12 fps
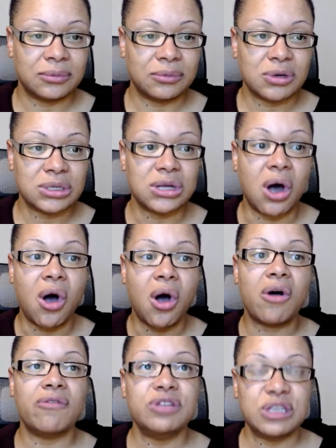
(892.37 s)

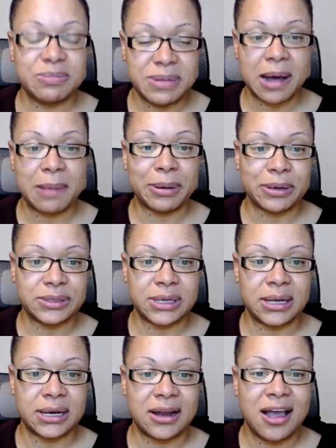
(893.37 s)
Resolve to be a
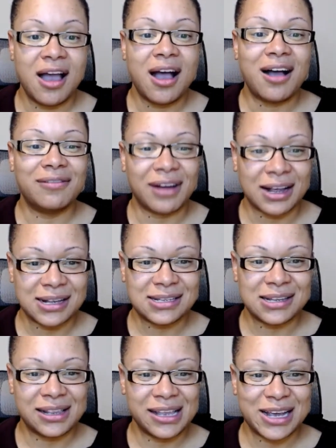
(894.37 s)
person of
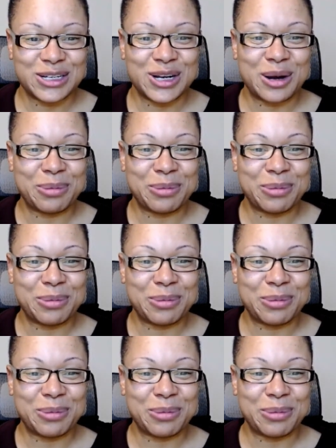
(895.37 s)
reconciliation,